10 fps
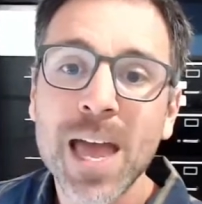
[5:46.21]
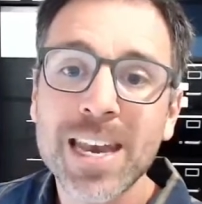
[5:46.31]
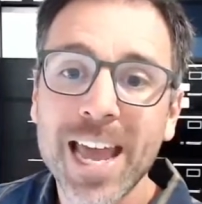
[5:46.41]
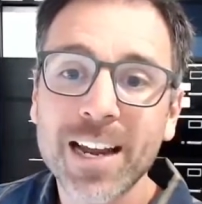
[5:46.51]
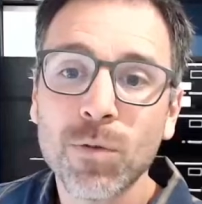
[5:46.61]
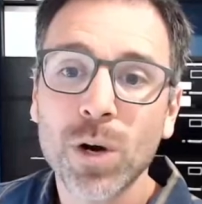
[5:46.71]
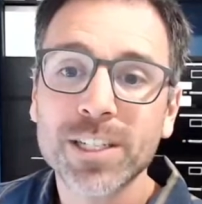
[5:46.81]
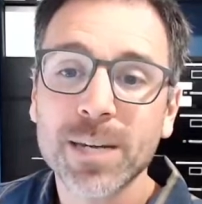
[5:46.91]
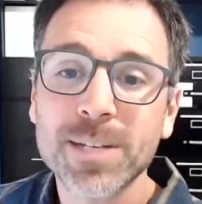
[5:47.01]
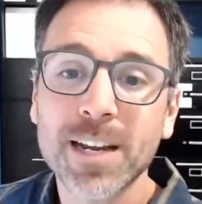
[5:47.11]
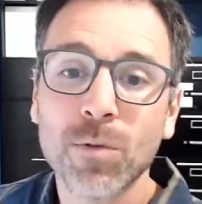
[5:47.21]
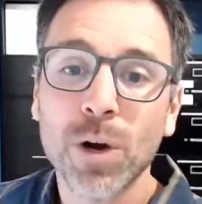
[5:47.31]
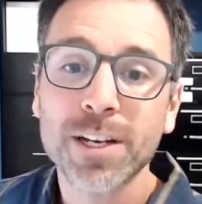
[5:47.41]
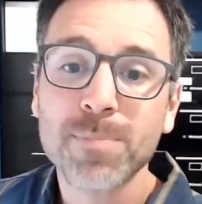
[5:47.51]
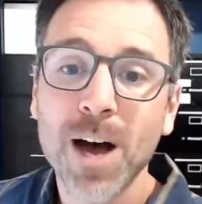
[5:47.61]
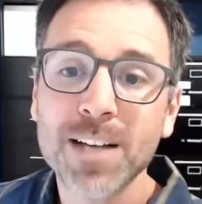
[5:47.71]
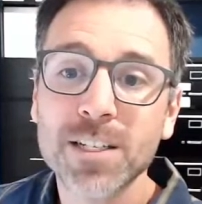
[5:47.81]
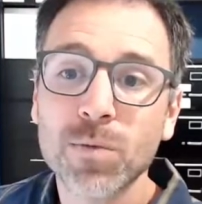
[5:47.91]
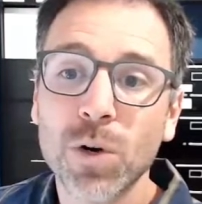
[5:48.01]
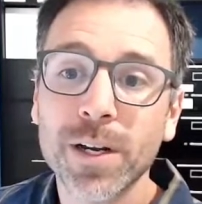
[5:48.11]
Negative 1 times negative 1 is positive
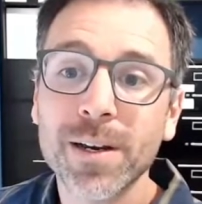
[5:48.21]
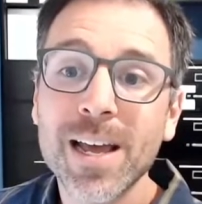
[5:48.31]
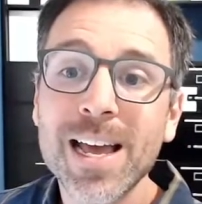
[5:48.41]
1.